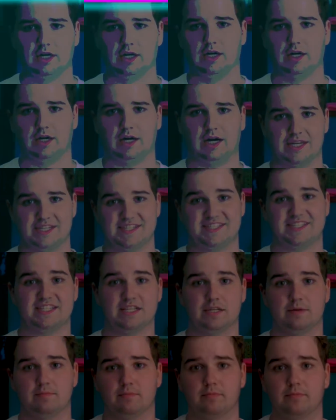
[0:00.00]
uh, on
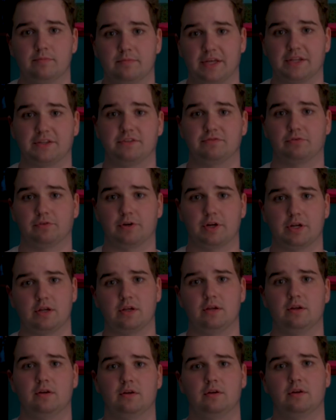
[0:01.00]
Steam that's
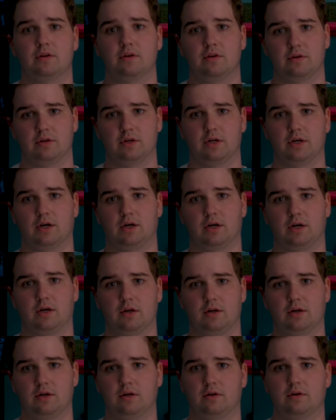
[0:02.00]
free.
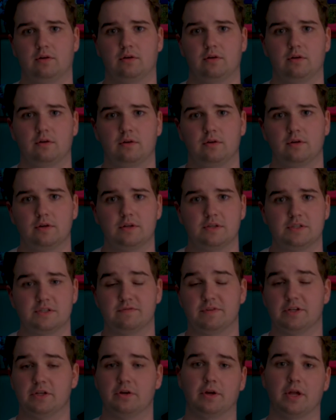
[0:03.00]
Uh, it's a
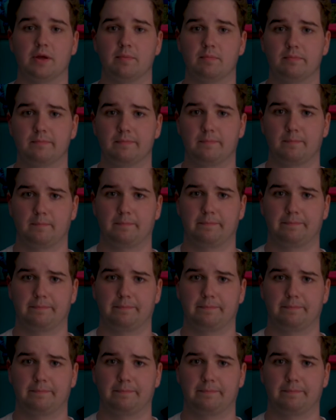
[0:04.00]
video game.